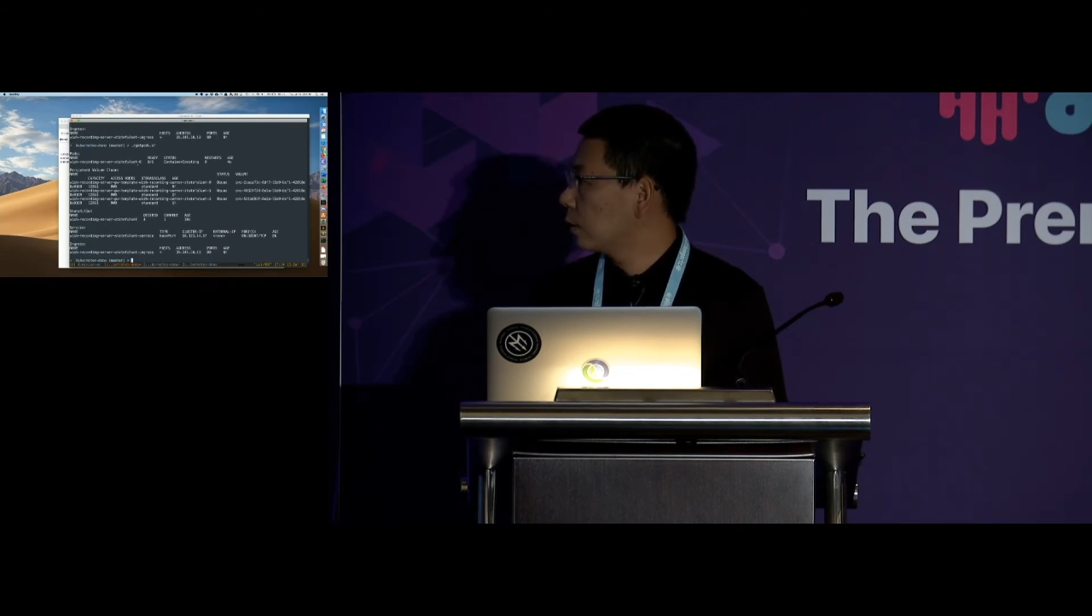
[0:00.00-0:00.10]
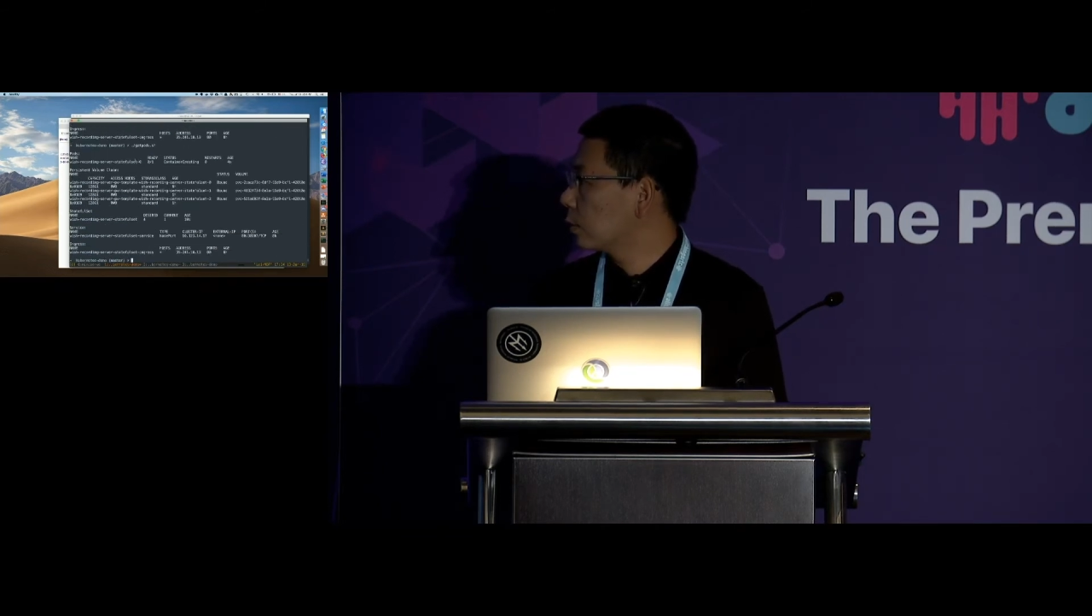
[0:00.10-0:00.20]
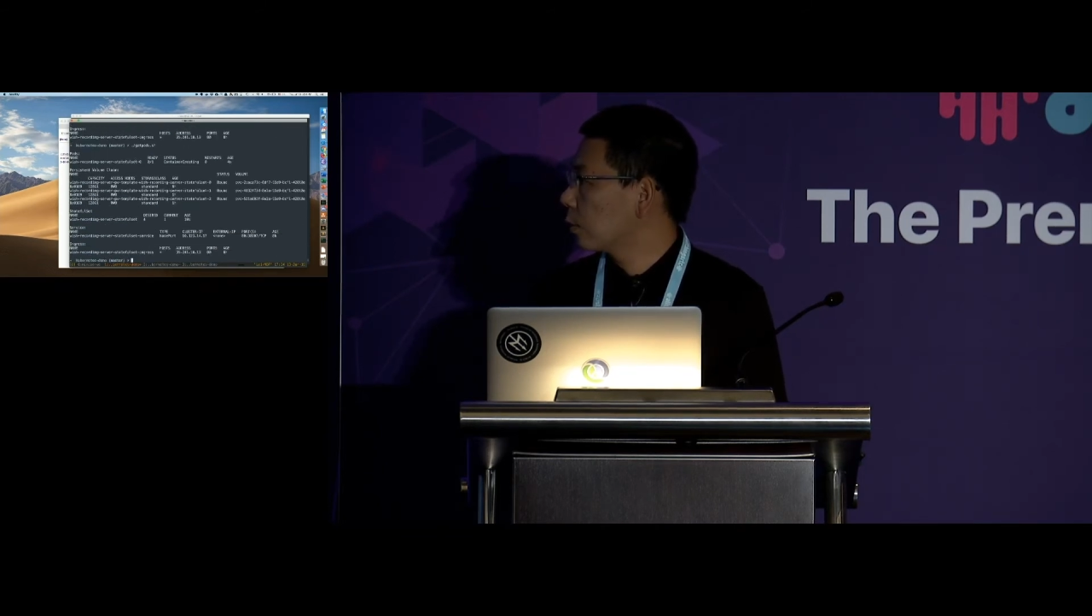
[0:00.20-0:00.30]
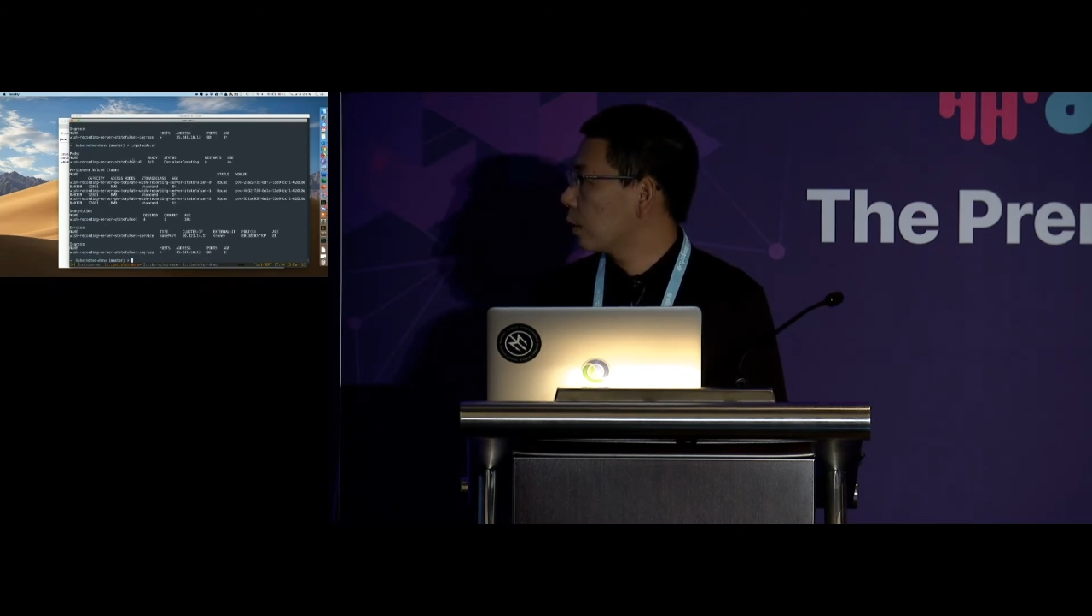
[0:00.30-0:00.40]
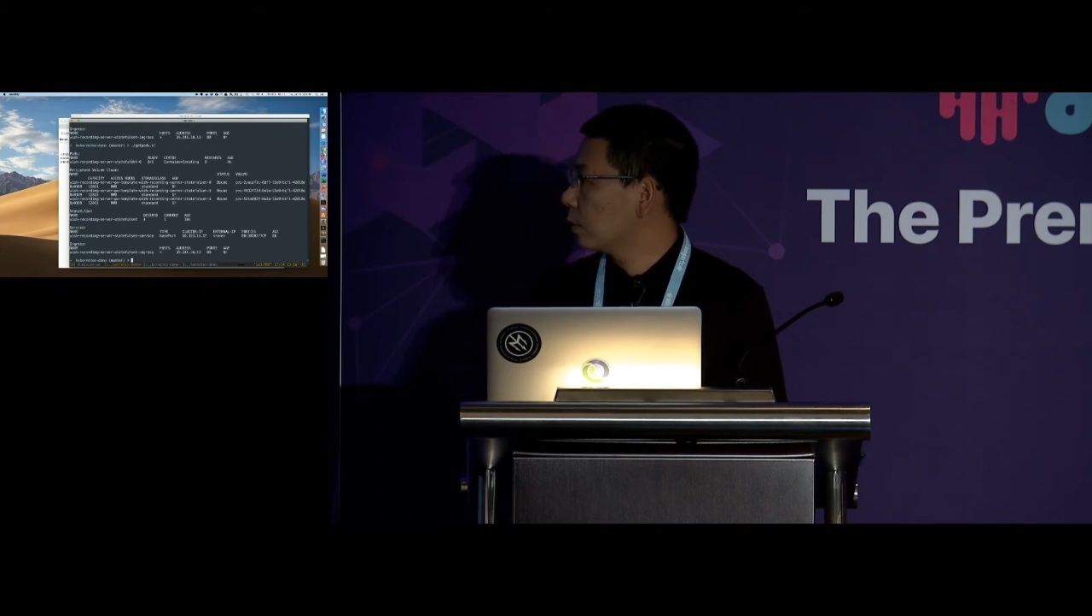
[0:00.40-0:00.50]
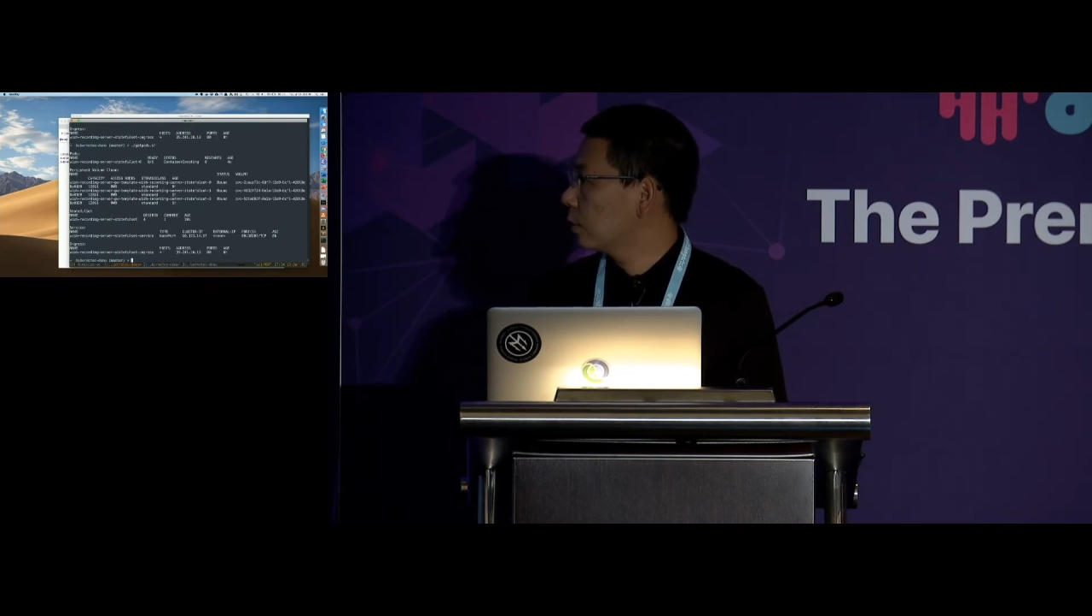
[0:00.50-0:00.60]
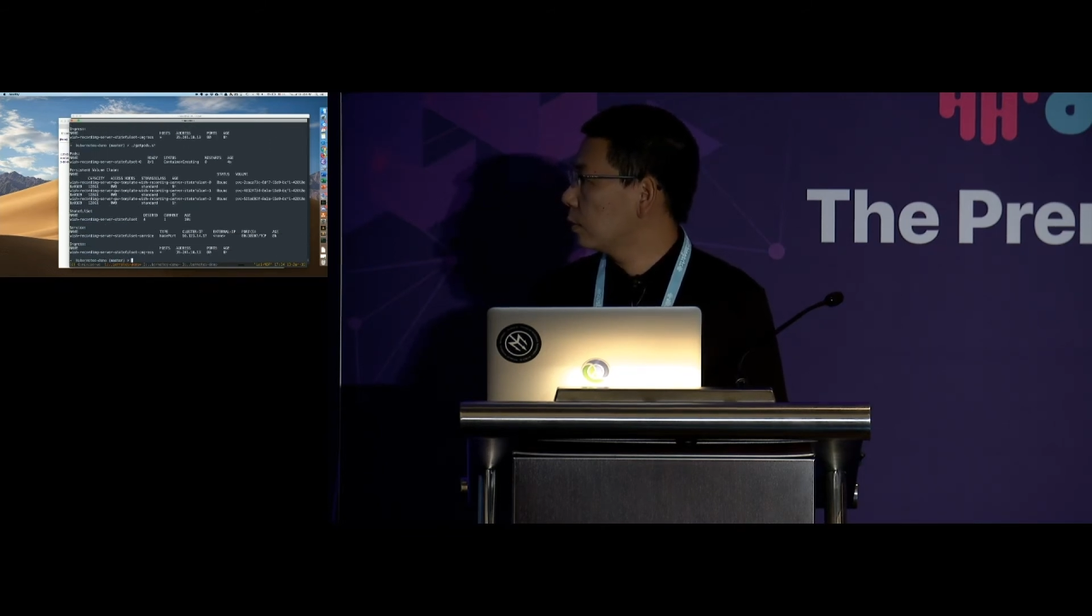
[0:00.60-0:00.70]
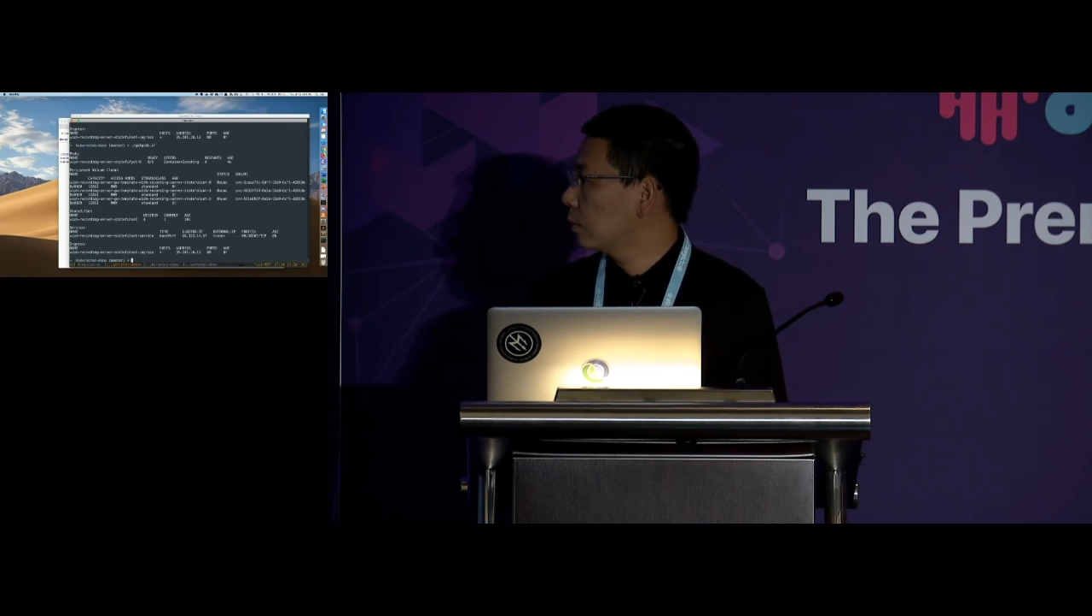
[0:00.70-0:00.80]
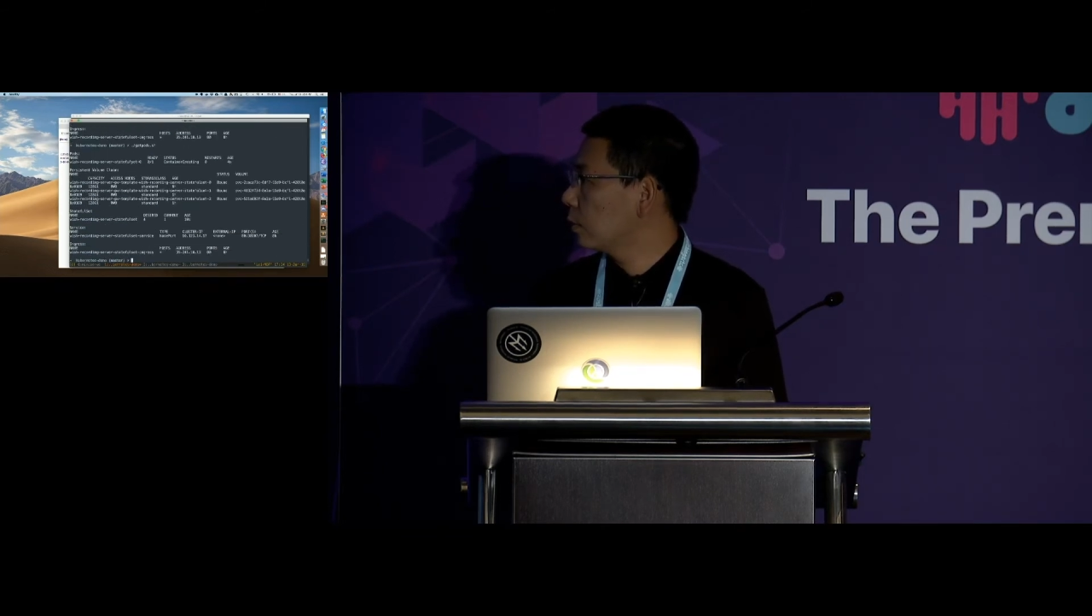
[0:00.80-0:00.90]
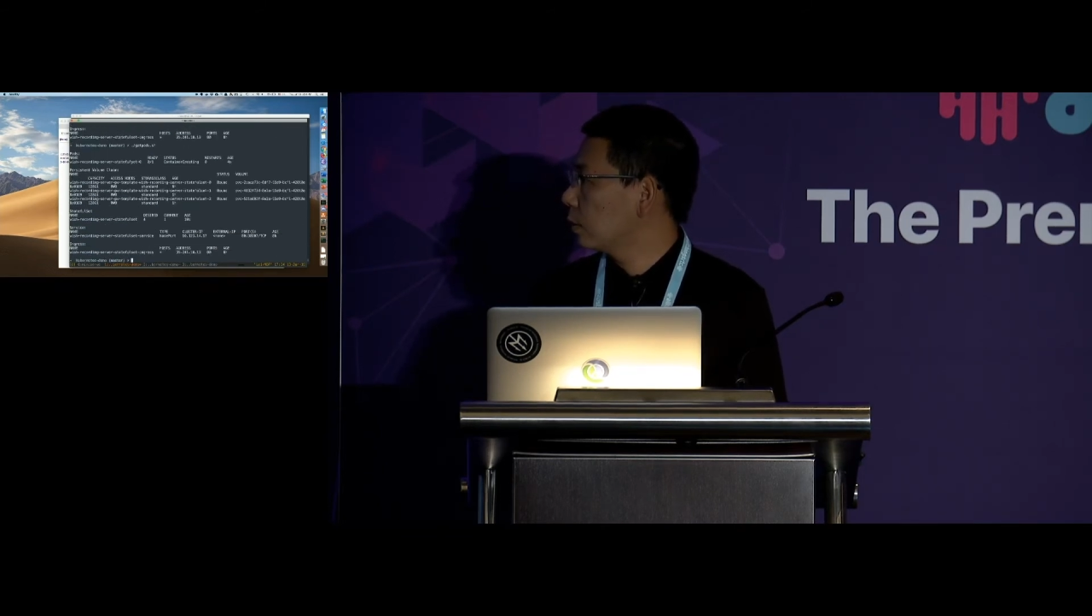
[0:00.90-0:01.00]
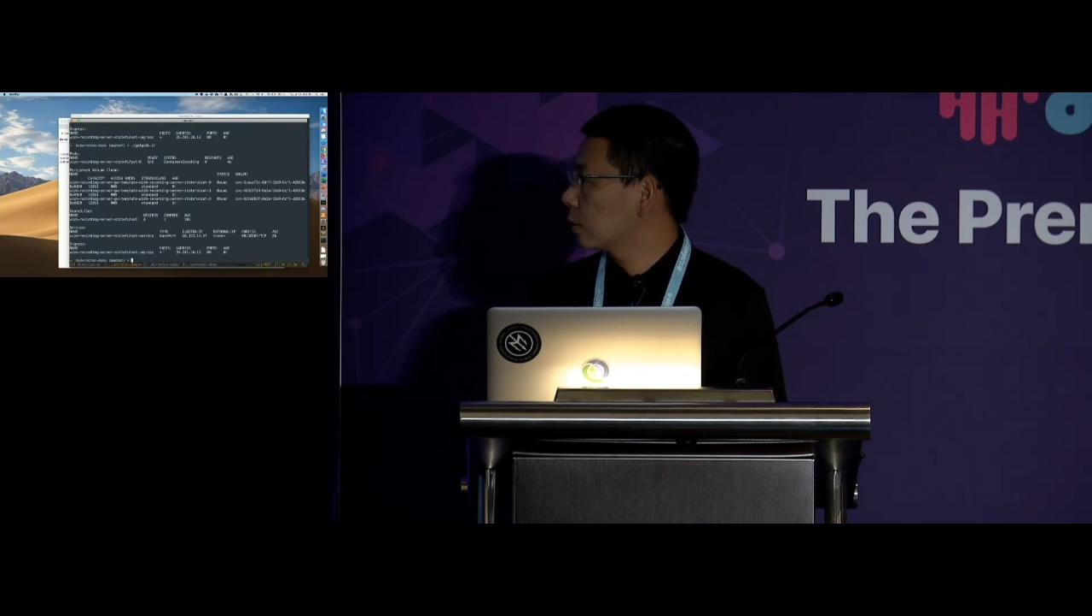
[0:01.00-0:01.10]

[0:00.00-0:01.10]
there's one